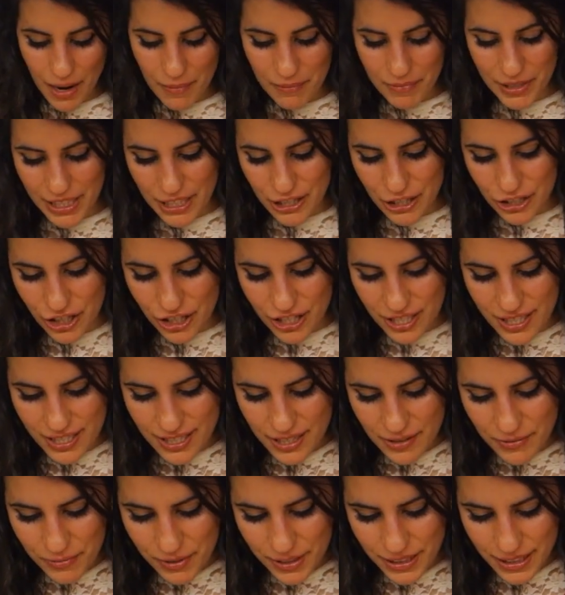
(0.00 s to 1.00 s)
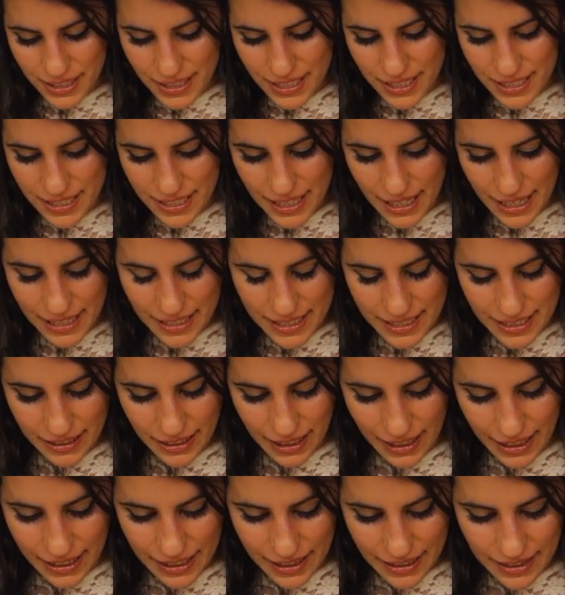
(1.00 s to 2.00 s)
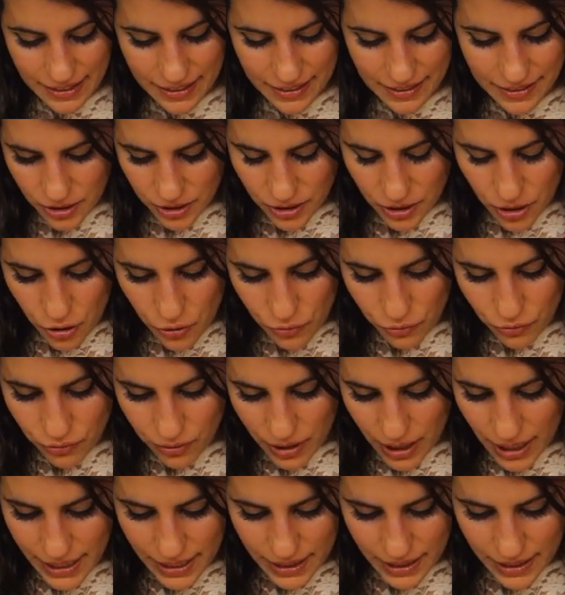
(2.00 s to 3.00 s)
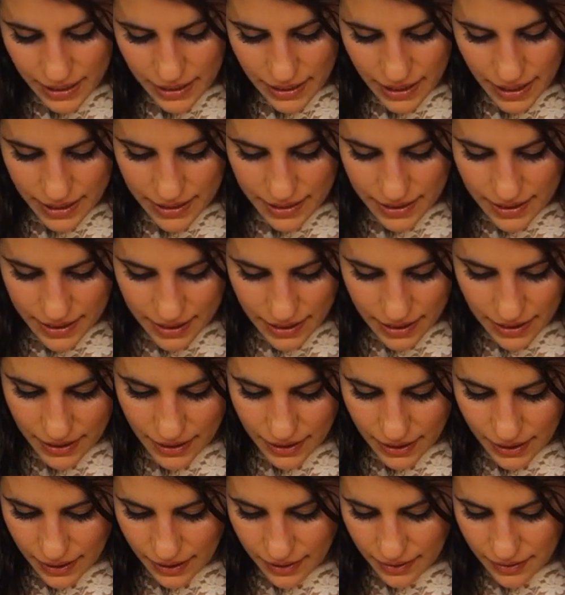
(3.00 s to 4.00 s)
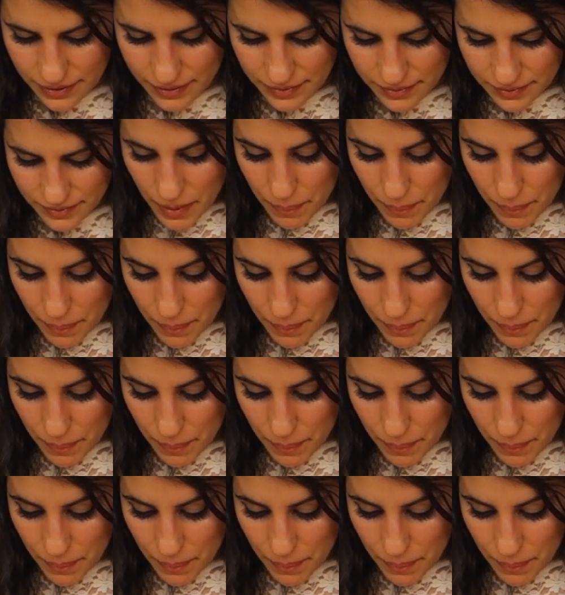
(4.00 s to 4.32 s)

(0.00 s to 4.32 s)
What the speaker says: I'm gonna just see what this tastes like. I'm gonna go right in and dig in.